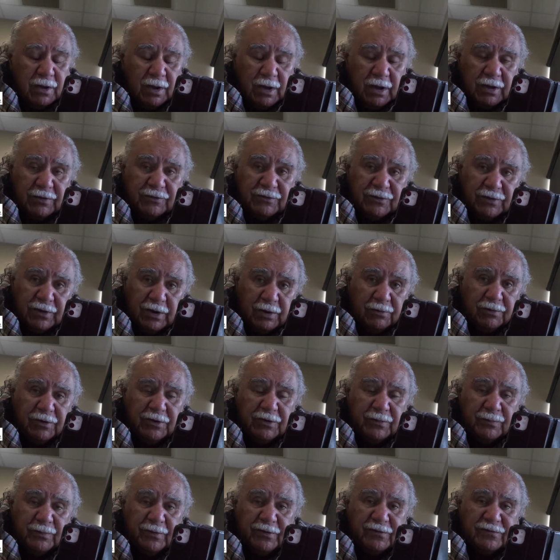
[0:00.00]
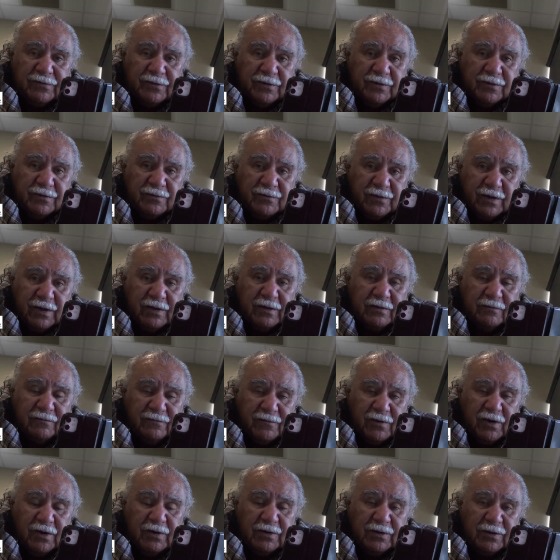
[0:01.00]
and to go into prison and say you're
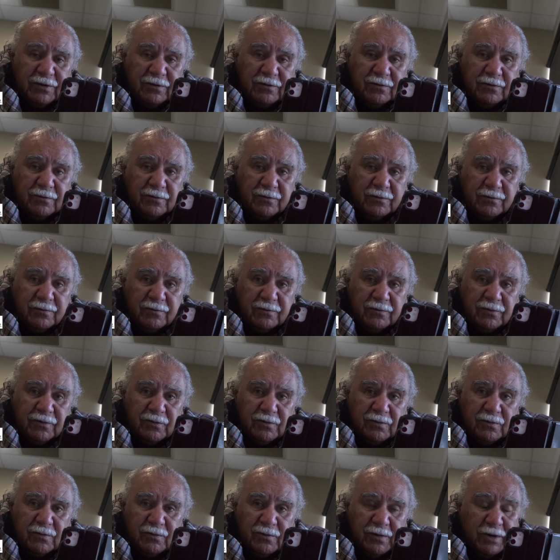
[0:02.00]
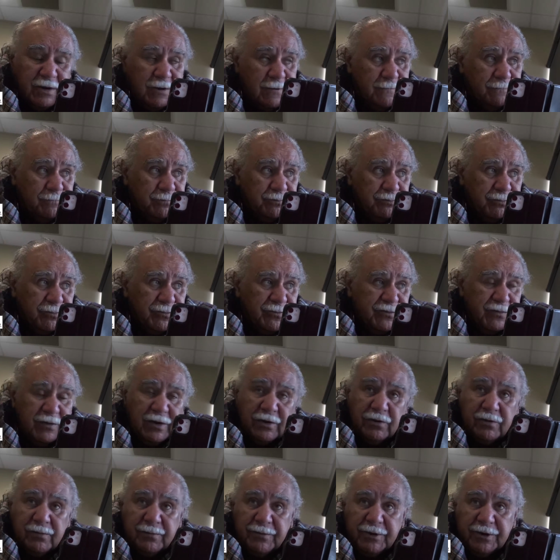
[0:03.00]
finding your your um,
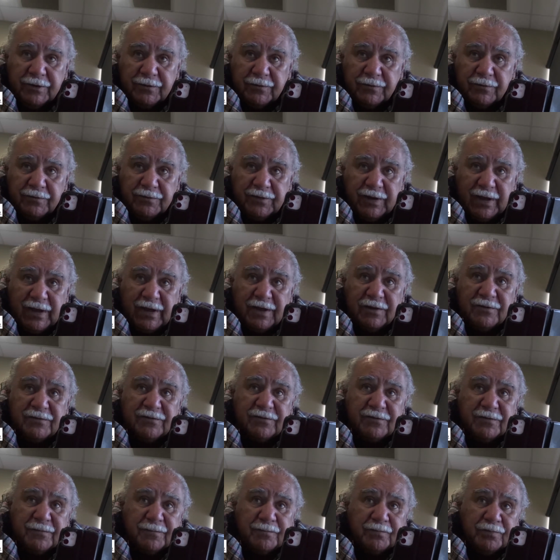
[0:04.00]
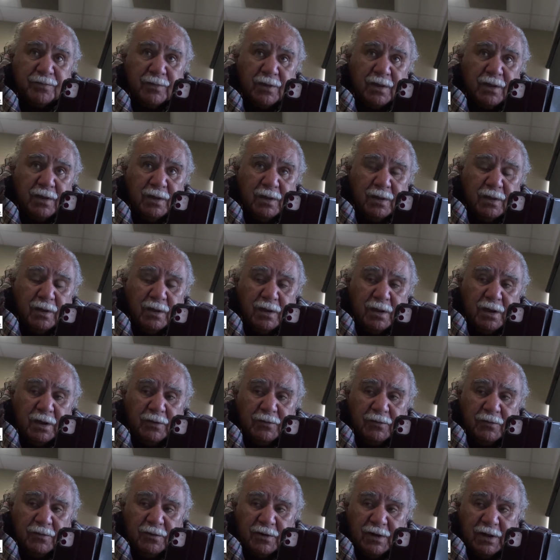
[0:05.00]
ceremony and your dance and
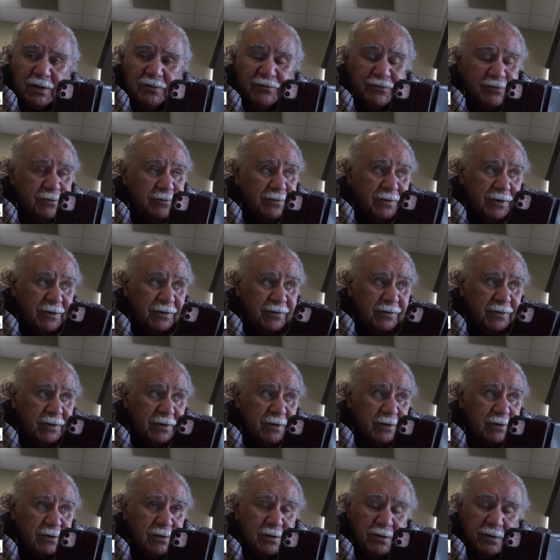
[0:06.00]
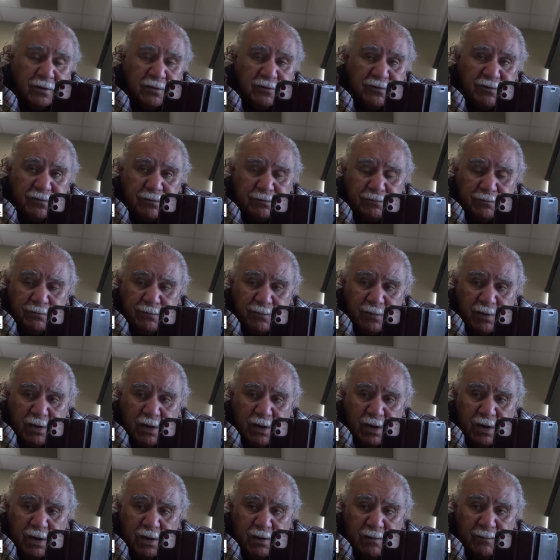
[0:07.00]
your culture in a, in a, in a
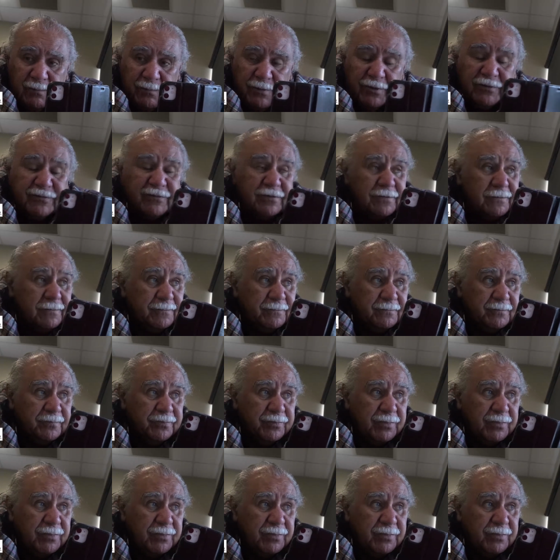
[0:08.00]
uh, prison.